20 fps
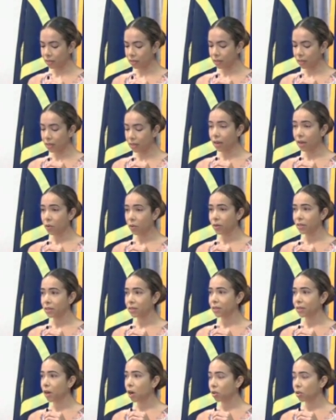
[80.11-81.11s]
the
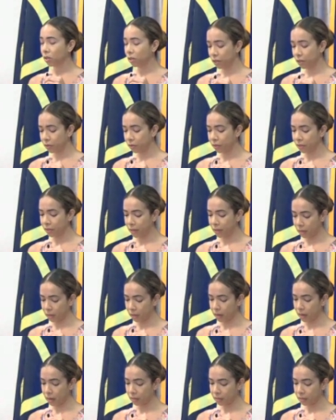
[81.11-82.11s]
inequities that are literally
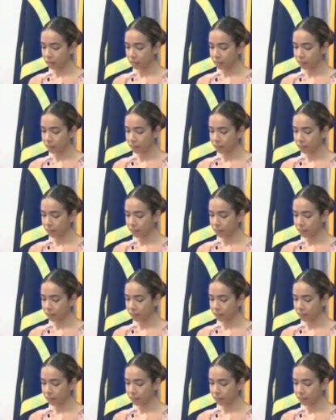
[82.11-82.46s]
killing us.